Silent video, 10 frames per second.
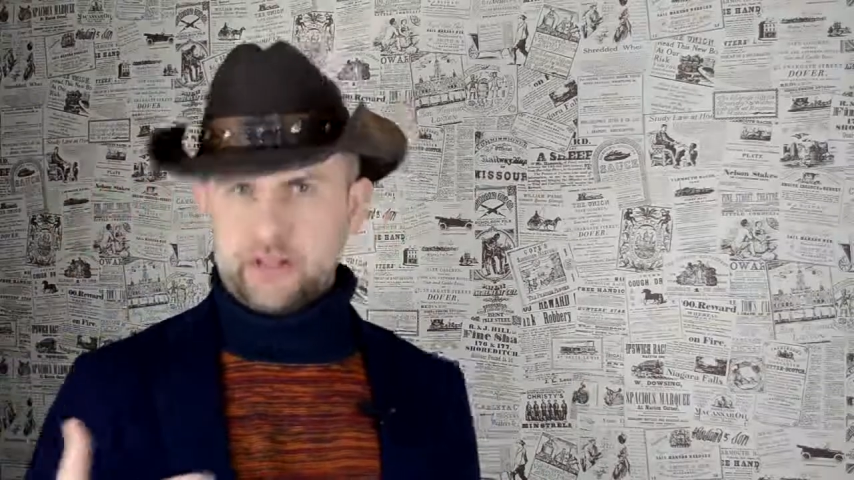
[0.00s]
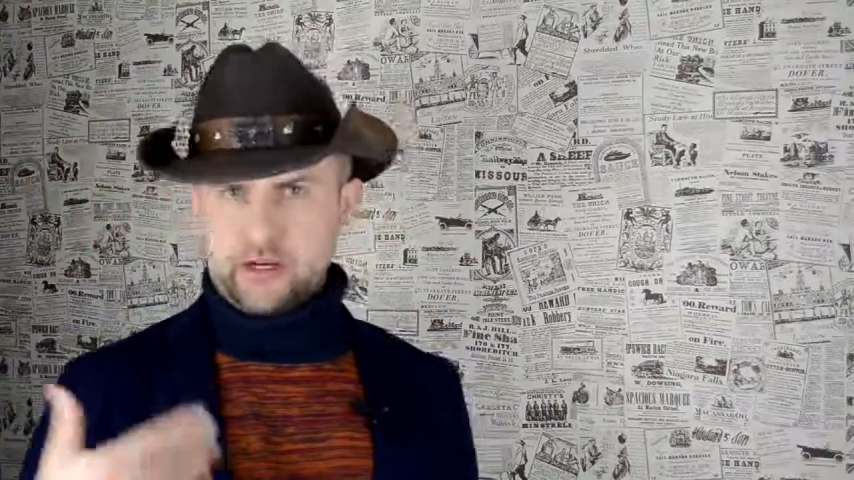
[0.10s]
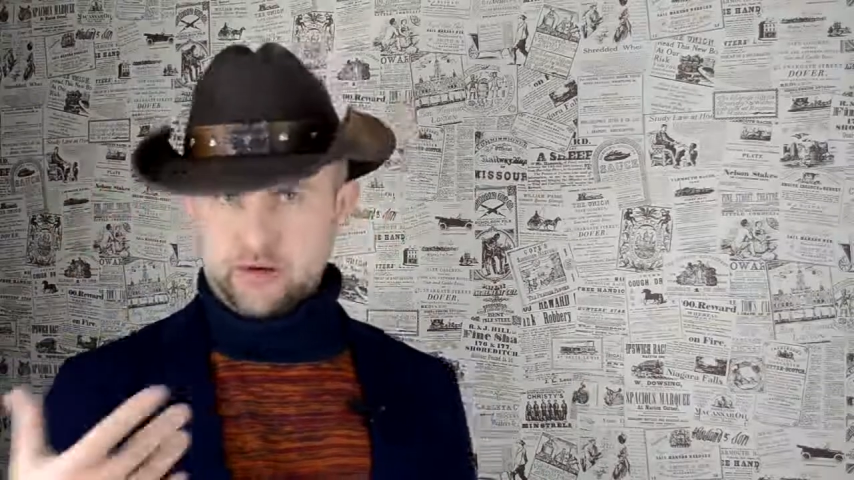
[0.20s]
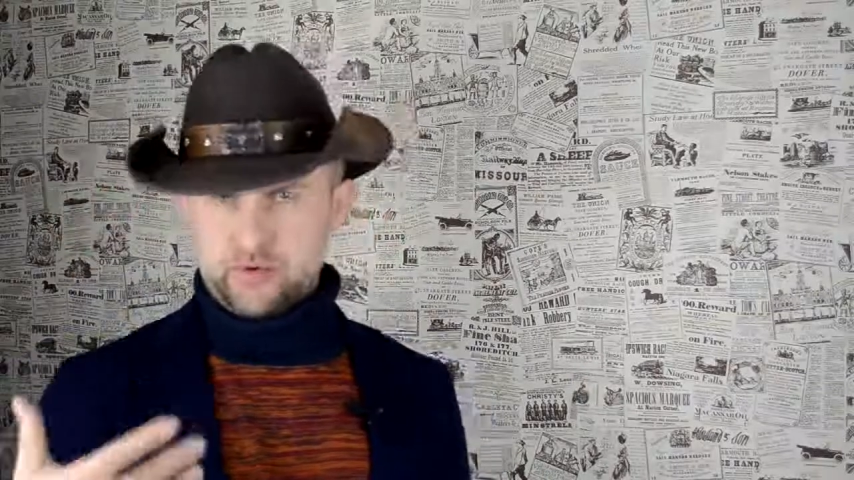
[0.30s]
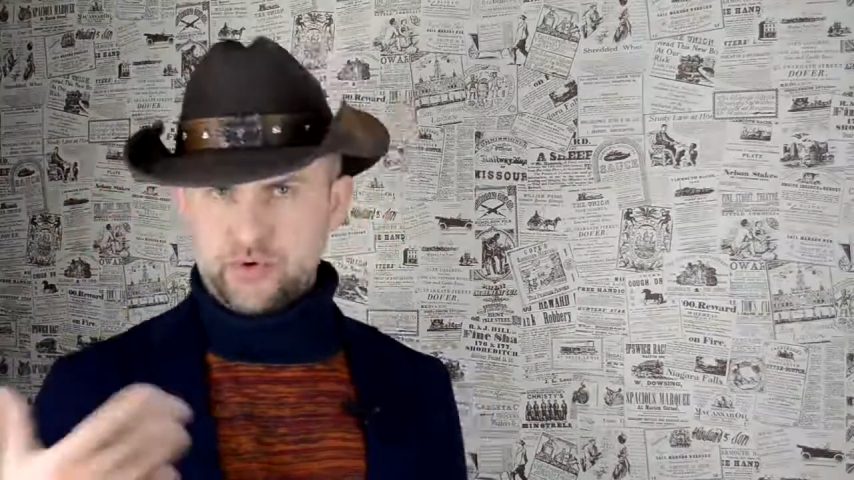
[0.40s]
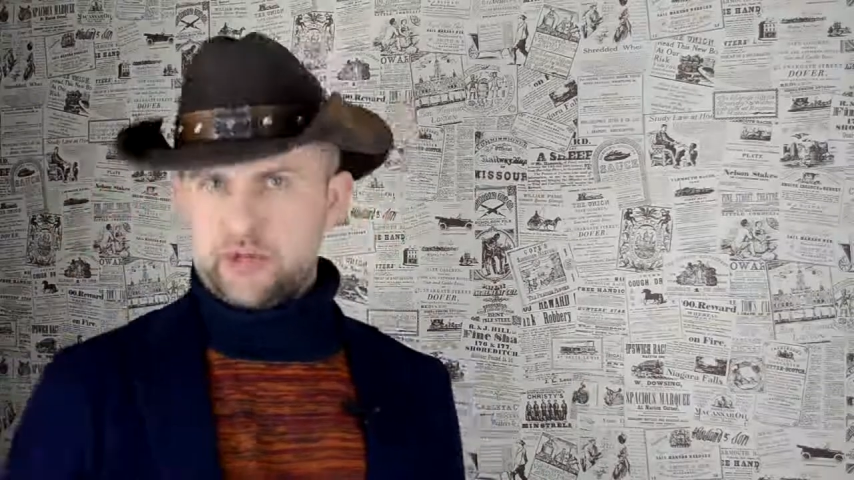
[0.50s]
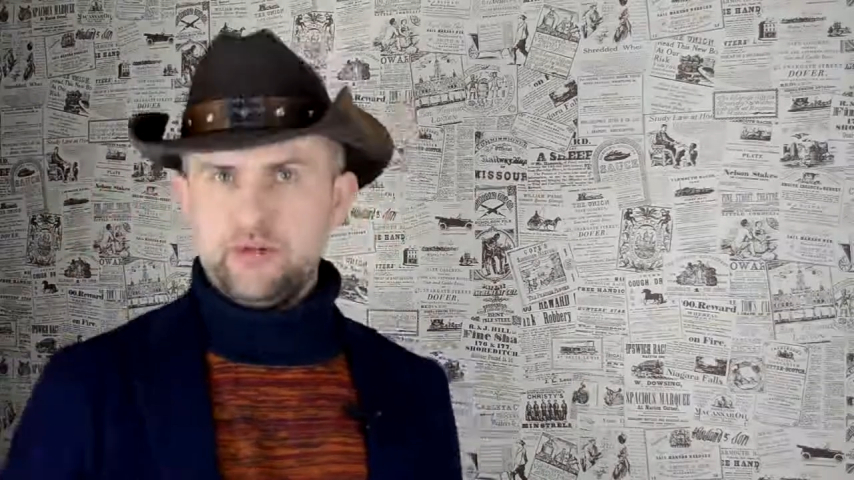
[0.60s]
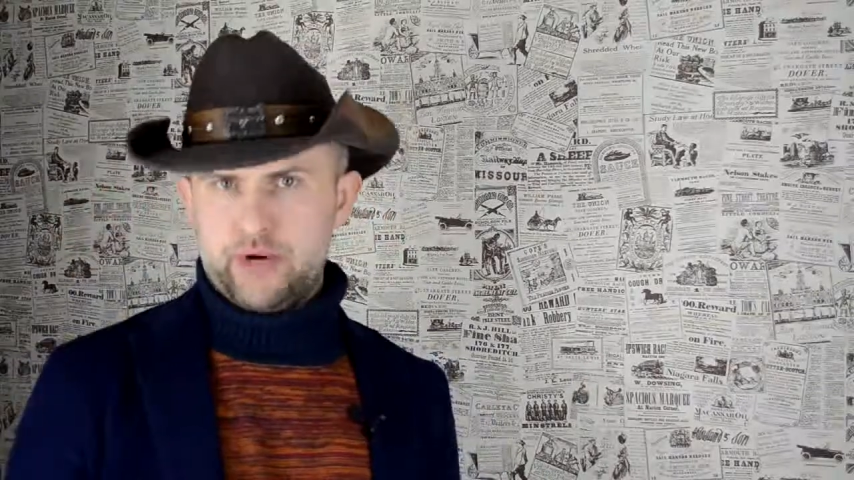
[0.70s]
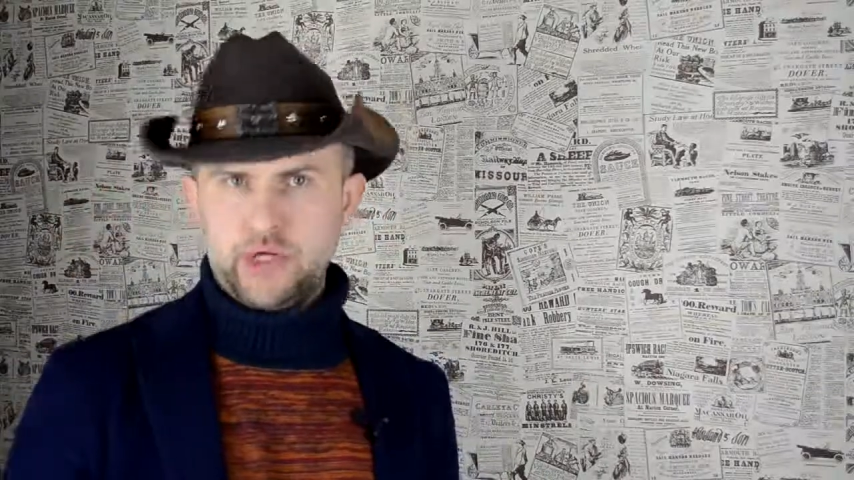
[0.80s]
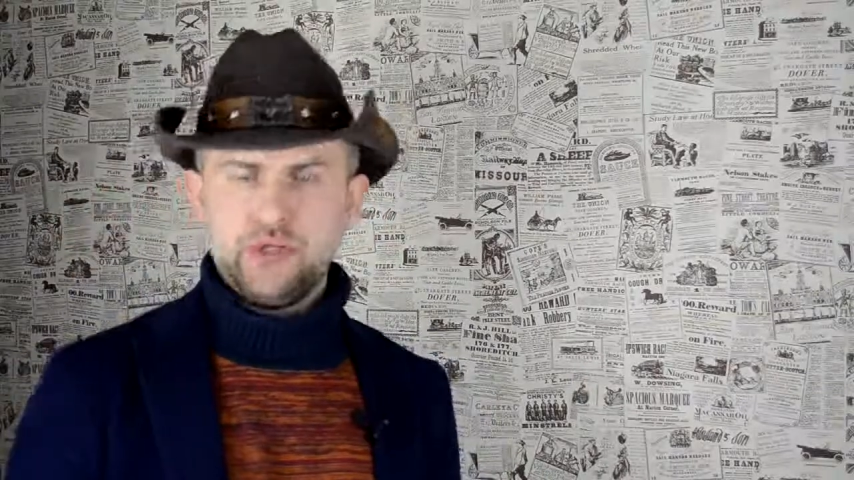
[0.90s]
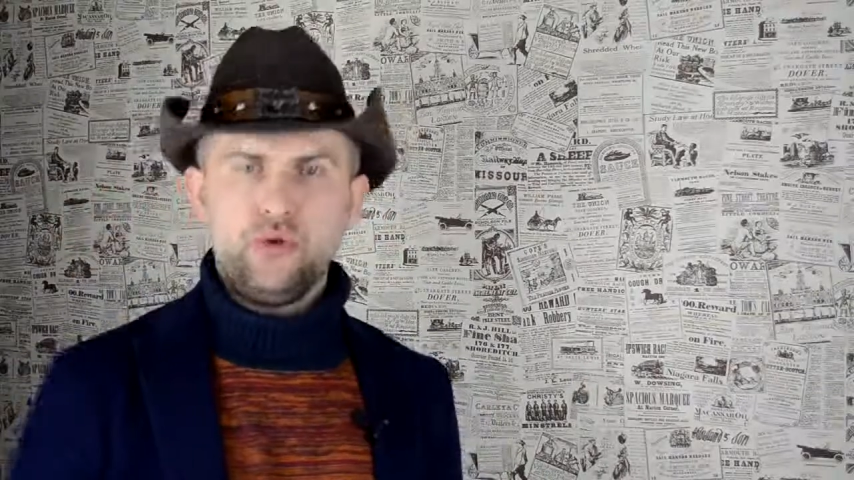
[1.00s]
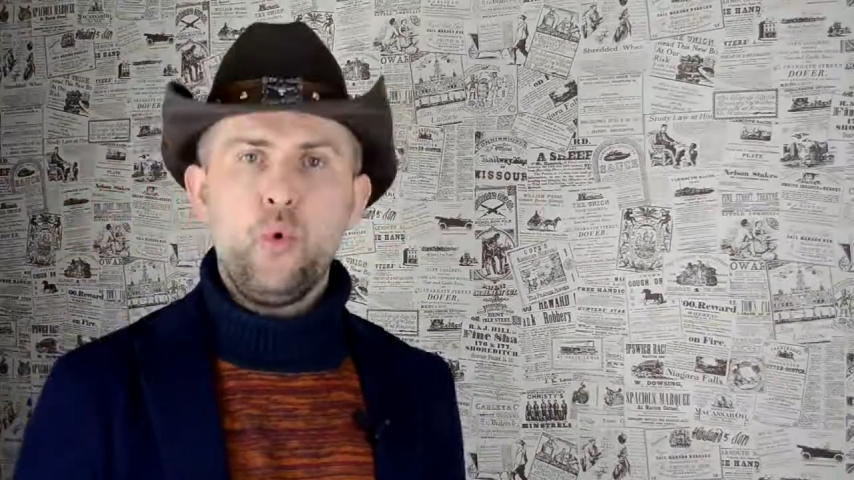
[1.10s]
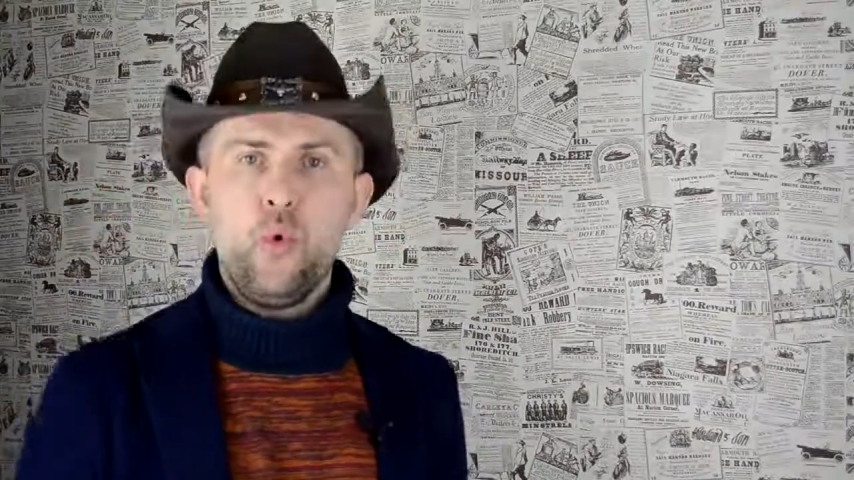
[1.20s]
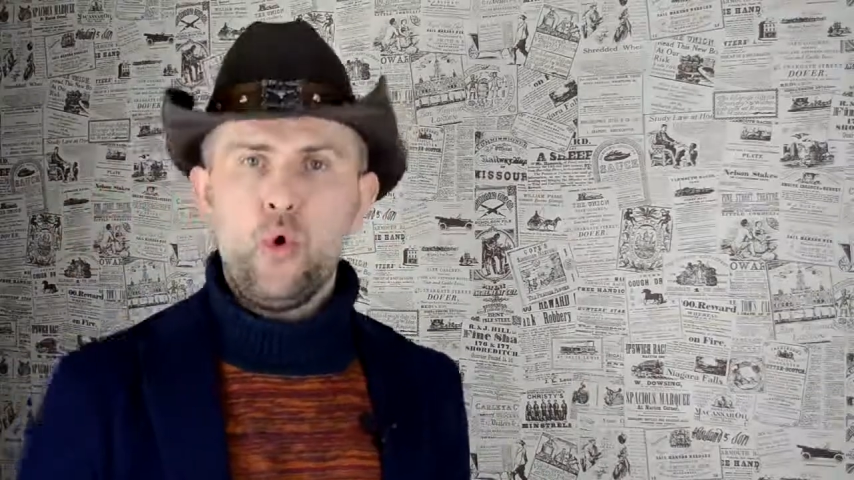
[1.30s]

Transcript: like real Russian